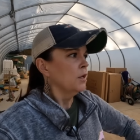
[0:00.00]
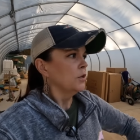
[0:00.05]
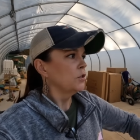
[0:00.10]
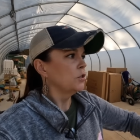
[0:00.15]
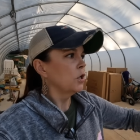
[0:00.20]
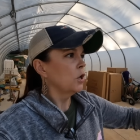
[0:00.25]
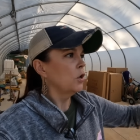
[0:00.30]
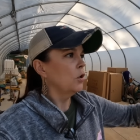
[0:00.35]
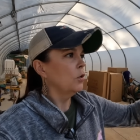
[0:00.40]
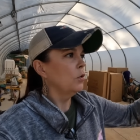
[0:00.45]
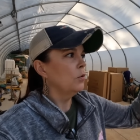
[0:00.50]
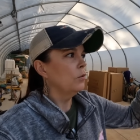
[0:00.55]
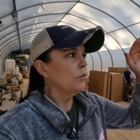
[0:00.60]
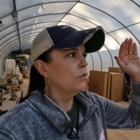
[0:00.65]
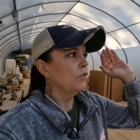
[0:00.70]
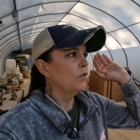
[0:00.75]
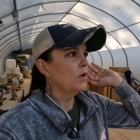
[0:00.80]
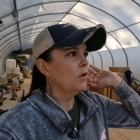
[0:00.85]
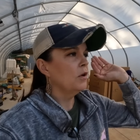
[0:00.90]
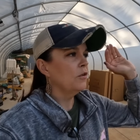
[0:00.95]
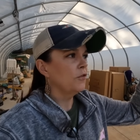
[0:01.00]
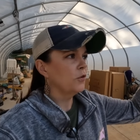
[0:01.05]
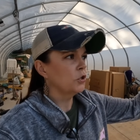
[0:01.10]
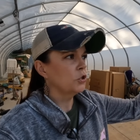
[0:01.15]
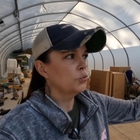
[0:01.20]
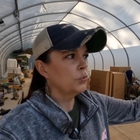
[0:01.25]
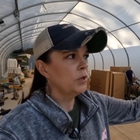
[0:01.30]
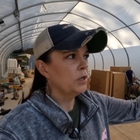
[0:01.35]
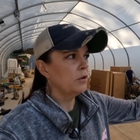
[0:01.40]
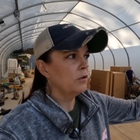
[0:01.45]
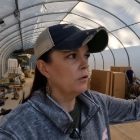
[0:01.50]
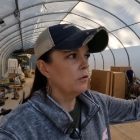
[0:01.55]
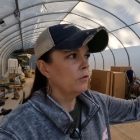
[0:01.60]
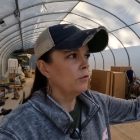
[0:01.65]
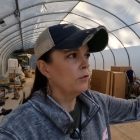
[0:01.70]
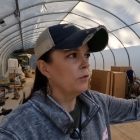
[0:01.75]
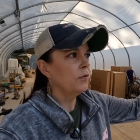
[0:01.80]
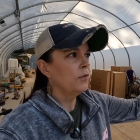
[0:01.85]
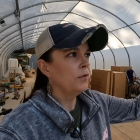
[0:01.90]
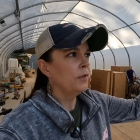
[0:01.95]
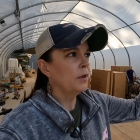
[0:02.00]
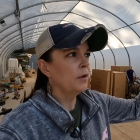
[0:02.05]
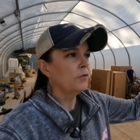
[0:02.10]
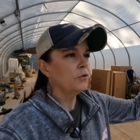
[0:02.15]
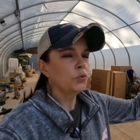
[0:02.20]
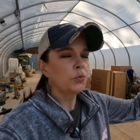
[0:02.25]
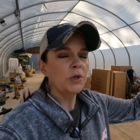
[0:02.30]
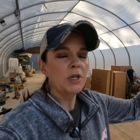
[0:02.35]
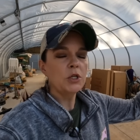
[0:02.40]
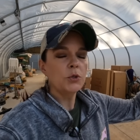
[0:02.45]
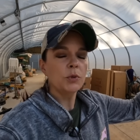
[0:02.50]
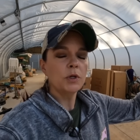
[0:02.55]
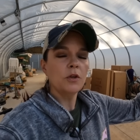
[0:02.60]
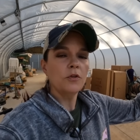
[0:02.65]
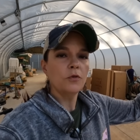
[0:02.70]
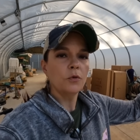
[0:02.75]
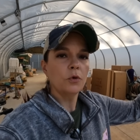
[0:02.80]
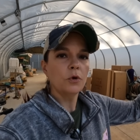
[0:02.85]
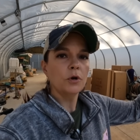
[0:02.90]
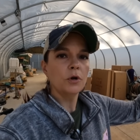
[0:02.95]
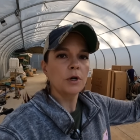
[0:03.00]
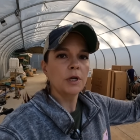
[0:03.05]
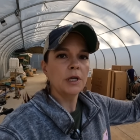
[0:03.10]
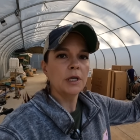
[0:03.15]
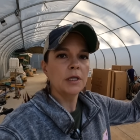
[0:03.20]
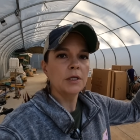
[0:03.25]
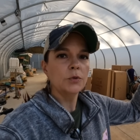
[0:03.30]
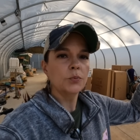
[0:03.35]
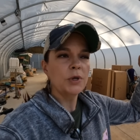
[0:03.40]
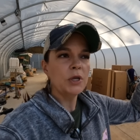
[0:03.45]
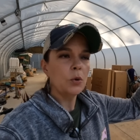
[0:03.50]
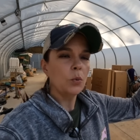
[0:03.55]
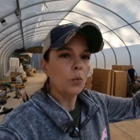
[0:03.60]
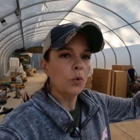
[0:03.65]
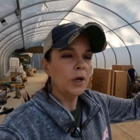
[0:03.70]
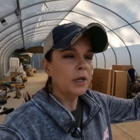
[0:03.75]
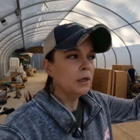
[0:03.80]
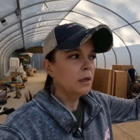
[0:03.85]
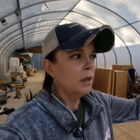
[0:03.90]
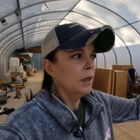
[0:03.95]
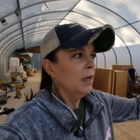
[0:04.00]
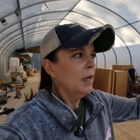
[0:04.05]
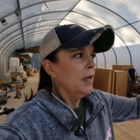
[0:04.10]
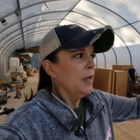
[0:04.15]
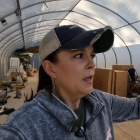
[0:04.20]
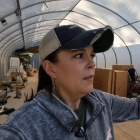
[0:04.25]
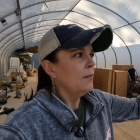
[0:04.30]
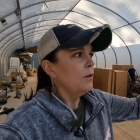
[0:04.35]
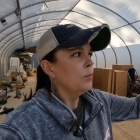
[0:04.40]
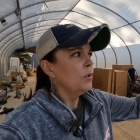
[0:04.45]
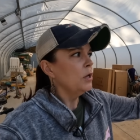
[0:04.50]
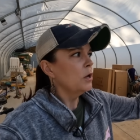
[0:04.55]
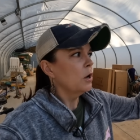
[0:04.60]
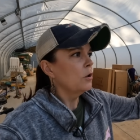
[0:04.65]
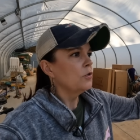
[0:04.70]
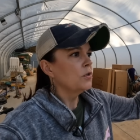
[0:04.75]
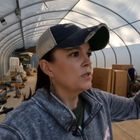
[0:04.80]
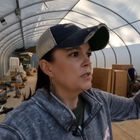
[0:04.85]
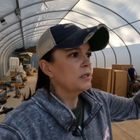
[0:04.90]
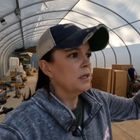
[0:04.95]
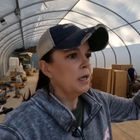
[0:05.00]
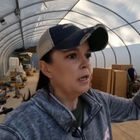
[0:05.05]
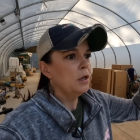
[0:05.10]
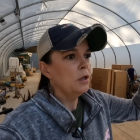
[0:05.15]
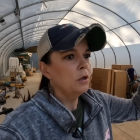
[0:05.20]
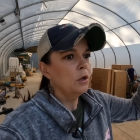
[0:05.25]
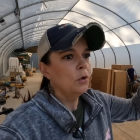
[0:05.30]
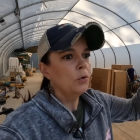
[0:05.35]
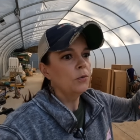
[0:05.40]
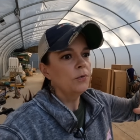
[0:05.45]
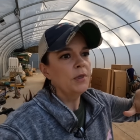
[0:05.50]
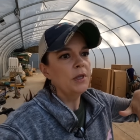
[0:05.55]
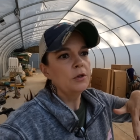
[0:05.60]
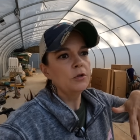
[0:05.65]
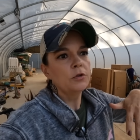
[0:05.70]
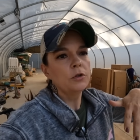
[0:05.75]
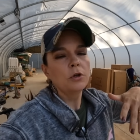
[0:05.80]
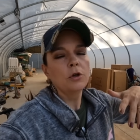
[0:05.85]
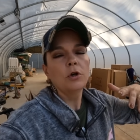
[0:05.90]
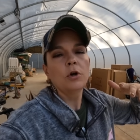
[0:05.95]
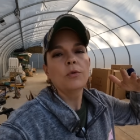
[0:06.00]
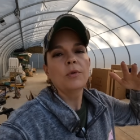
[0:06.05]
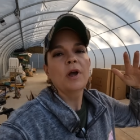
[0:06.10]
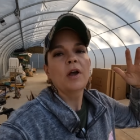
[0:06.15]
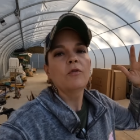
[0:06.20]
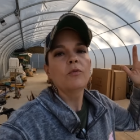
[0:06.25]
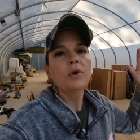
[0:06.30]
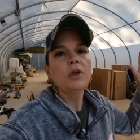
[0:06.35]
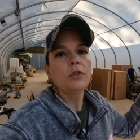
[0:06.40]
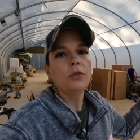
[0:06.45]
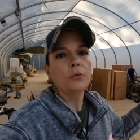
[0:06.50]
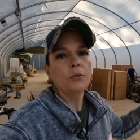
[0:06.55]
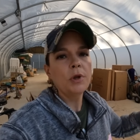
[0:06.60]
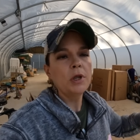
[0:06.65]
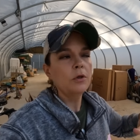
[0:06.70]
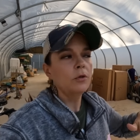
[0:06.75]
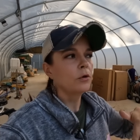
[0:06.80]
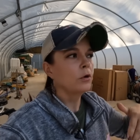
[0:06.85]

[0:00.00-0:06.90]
So the very first week of 2024 is week 1, and then we all just say, you know, they're going to arrive week 3,